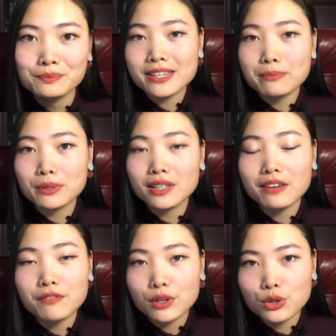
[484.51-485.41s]
For
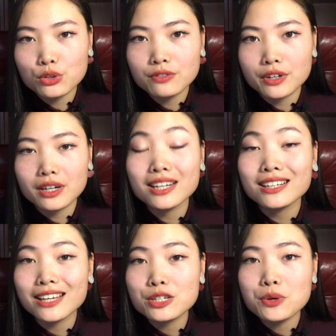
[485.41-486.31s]
example, in Vancouver,
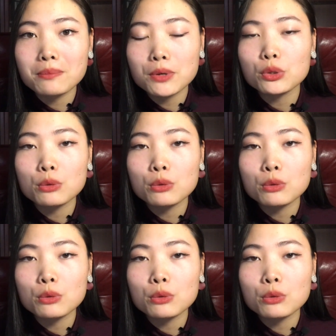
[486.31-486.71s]
an electric